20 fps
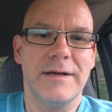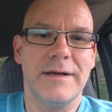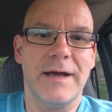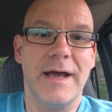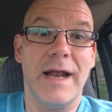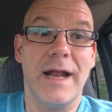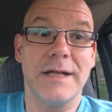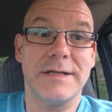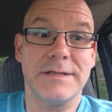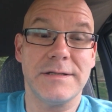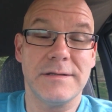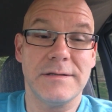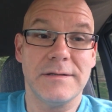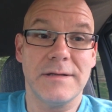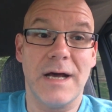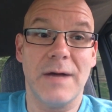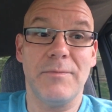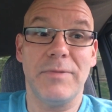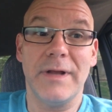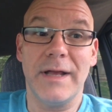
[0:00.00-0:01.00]
and it's
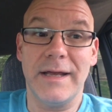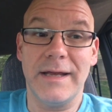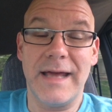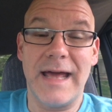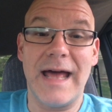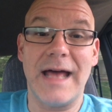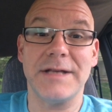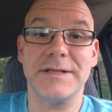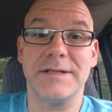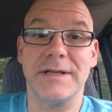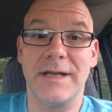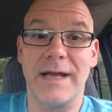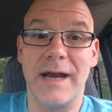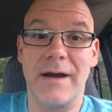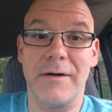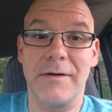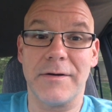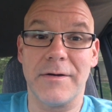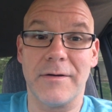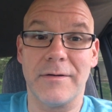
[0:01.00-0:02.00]
i'm playing as the
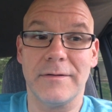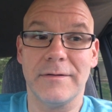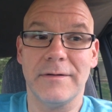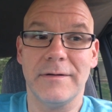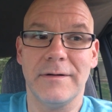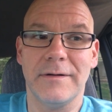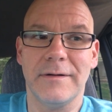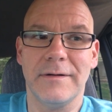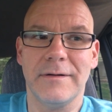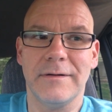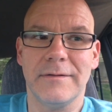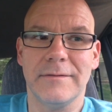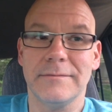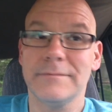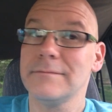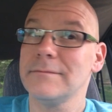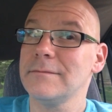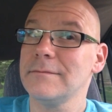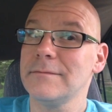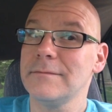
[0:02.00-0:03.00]
character
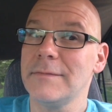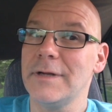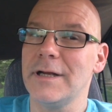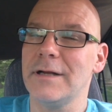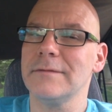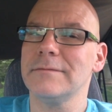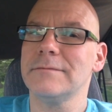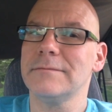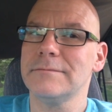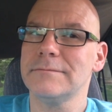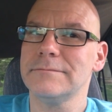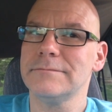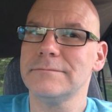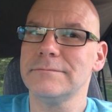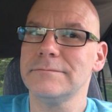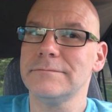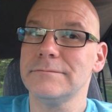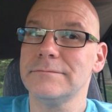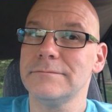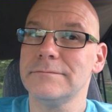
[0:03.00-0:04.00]
you know
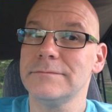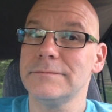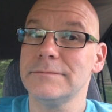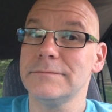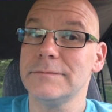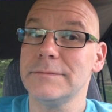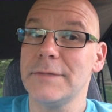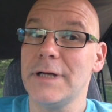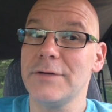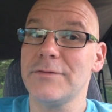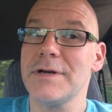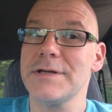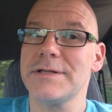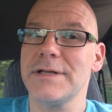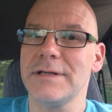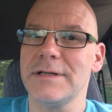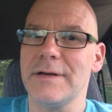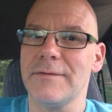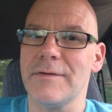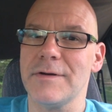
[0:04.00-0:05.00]

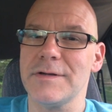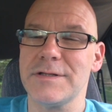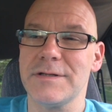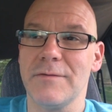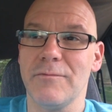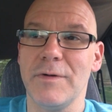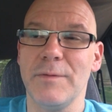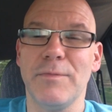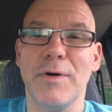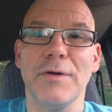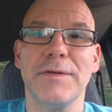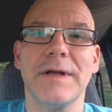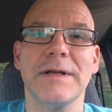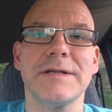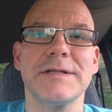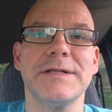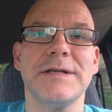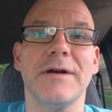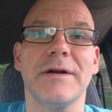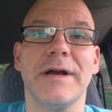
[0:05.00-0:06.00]
interesting difference we both get
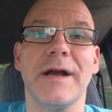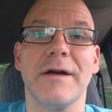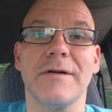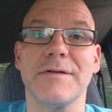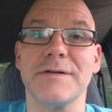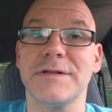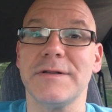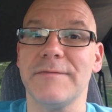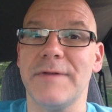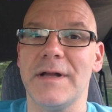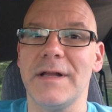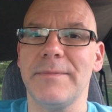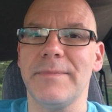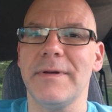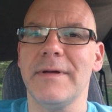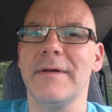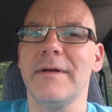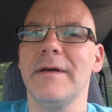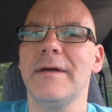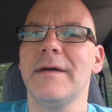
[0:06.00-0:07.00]
to see our characters
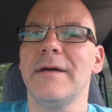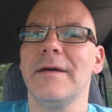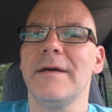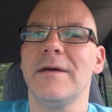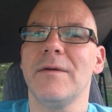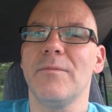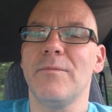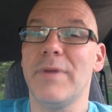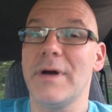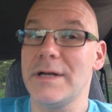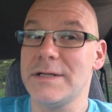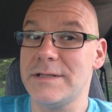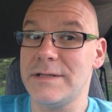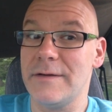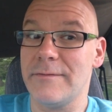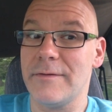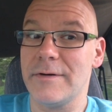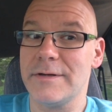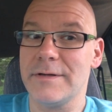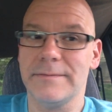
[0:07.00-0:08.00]
develop but it's
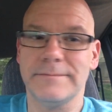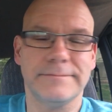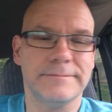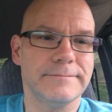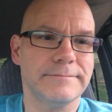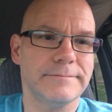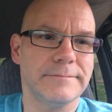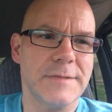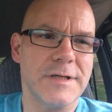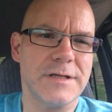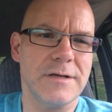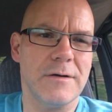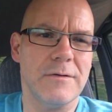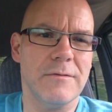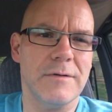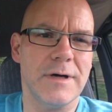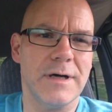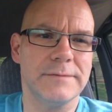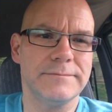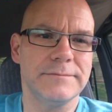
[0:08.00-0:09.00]
different
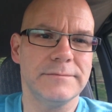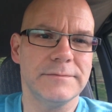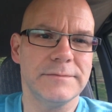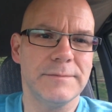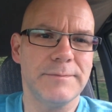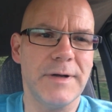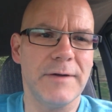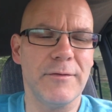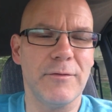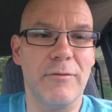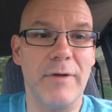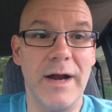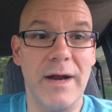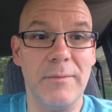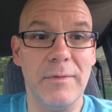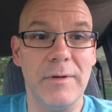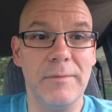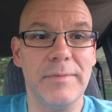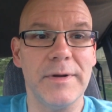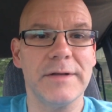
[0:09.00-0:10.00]
so uh, bit of a
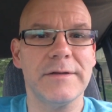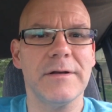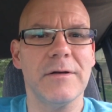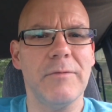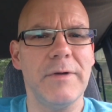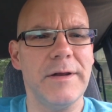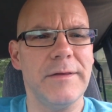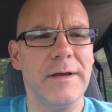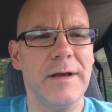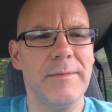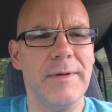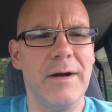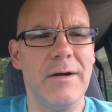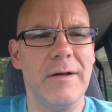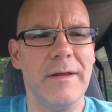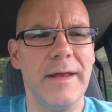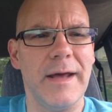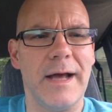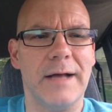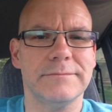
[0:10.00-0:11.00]
ramble but uh, what do you think about
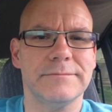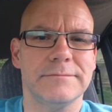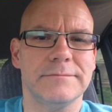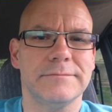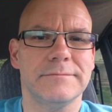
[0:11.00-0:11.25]
all that